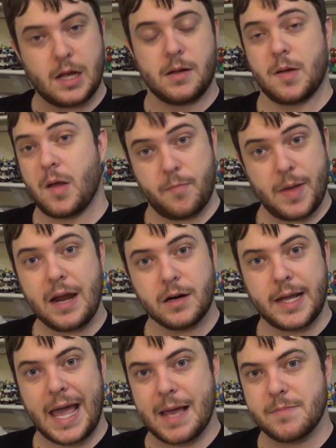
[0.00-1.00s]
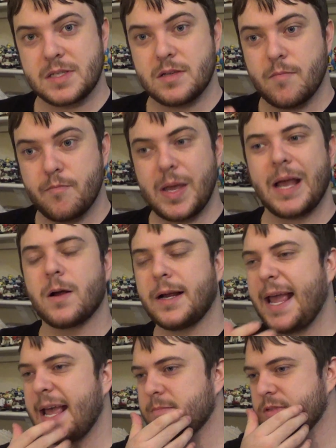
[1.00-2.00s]
better games,
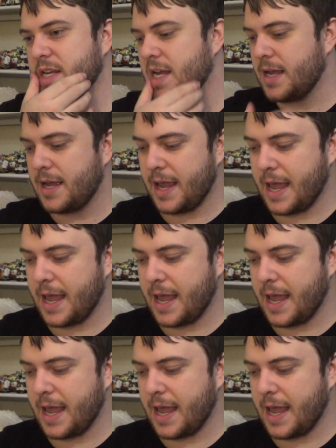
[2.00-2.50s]
bigger games,